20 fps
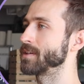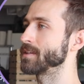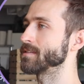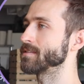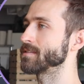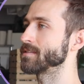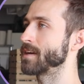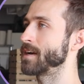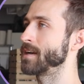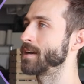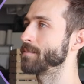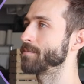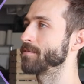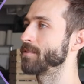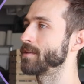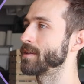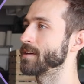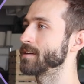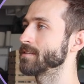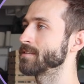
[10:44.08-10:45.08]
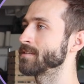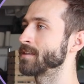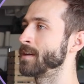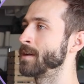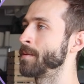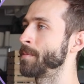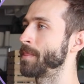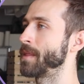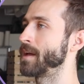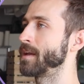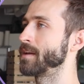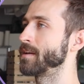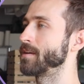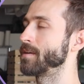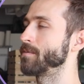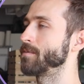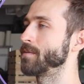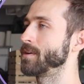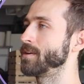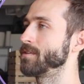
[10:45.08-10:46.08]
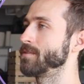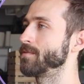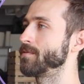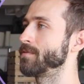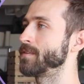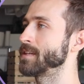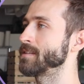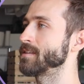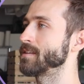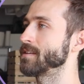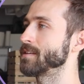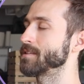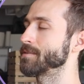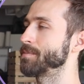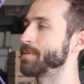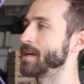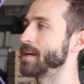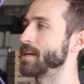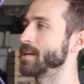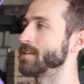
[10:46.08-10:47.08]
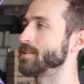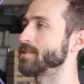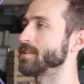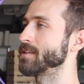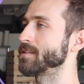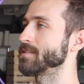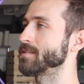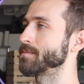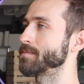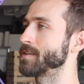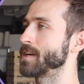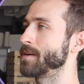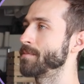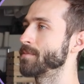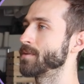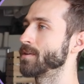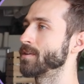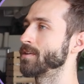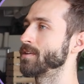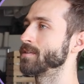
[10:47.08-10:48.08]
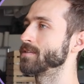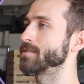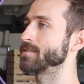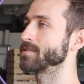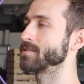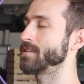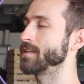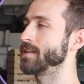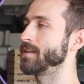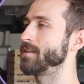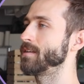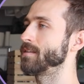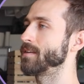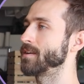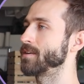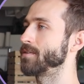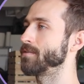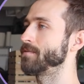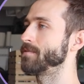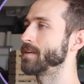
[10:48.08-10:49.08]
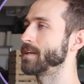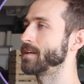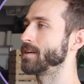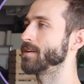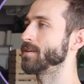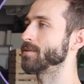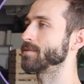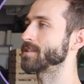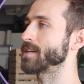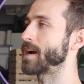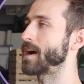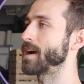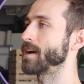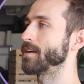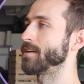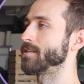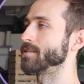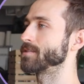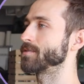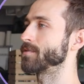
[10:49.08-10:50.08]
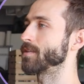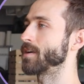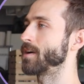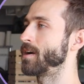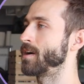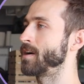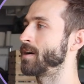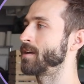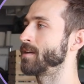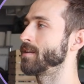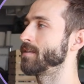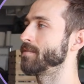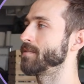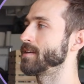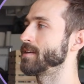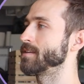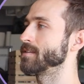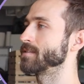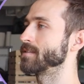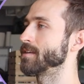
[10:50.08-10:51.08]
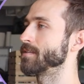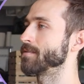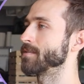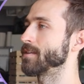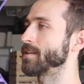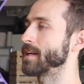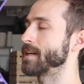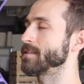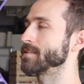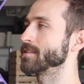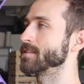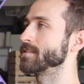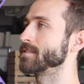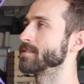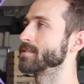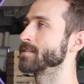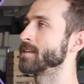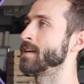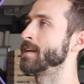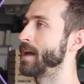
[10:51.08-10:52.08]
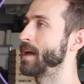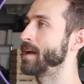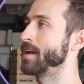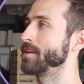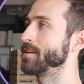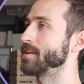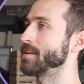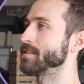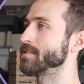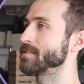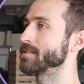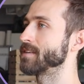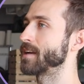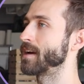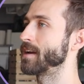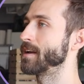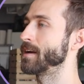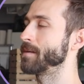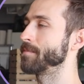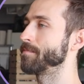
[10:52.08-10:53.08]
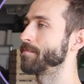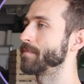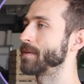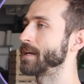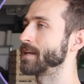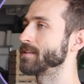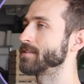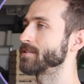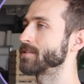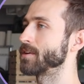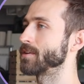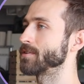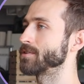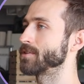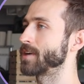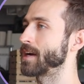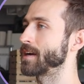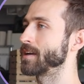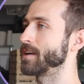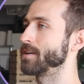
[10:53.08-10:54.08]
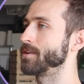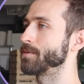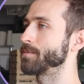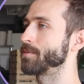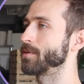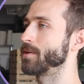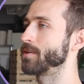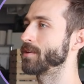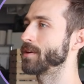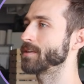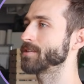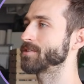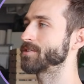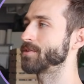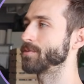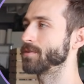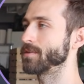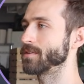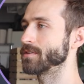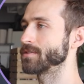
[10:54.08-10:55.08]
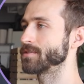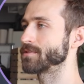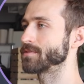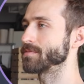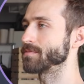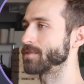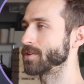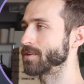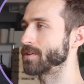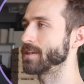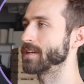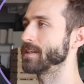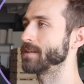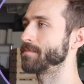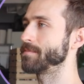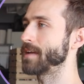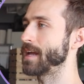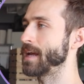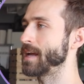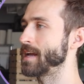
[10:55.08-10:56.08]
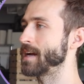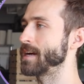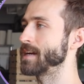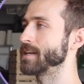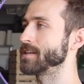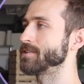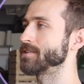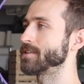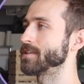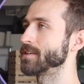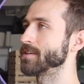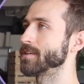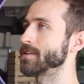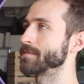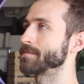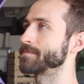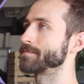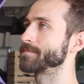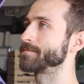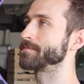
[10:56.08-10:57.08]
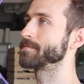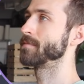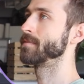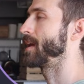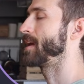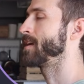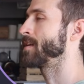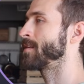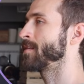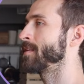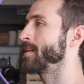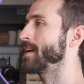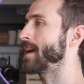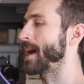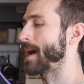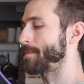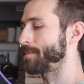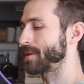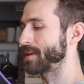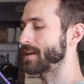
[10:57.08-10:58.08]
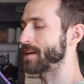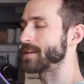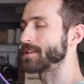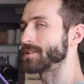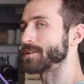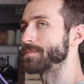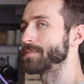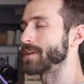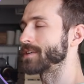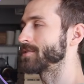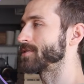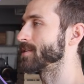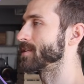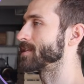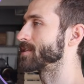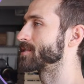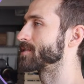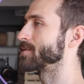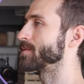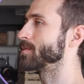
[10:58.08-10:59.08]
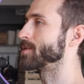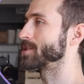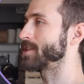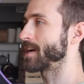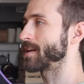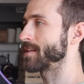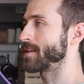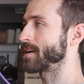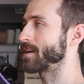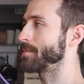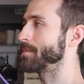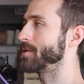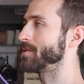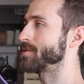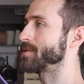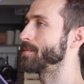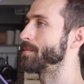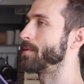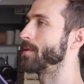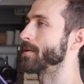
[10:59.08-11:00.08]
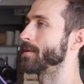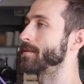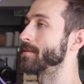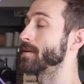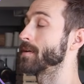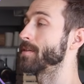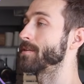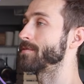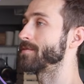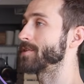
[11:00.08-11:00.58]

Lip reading: you can sign up for this, and when you visit this page in September, you'll see little video tiles for all of these different lessons, and you can sign up and start tracking your progress towards learning AI engineering. Here are the application metrics, which I think are most important. The